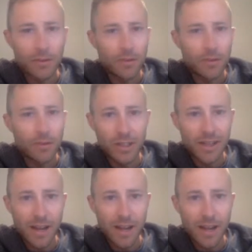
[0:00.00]
Your
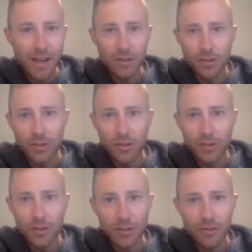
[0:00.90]
data does not
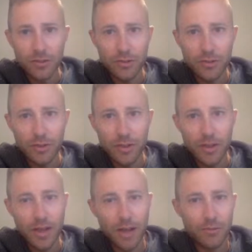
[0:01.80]
necessarily
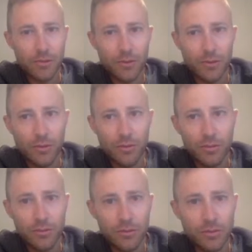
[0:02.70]
have to
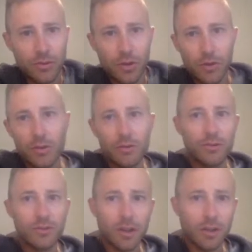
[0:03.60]
show
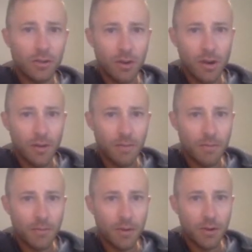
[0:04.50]
Newton's second law,
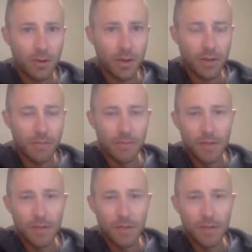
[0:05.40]
okay?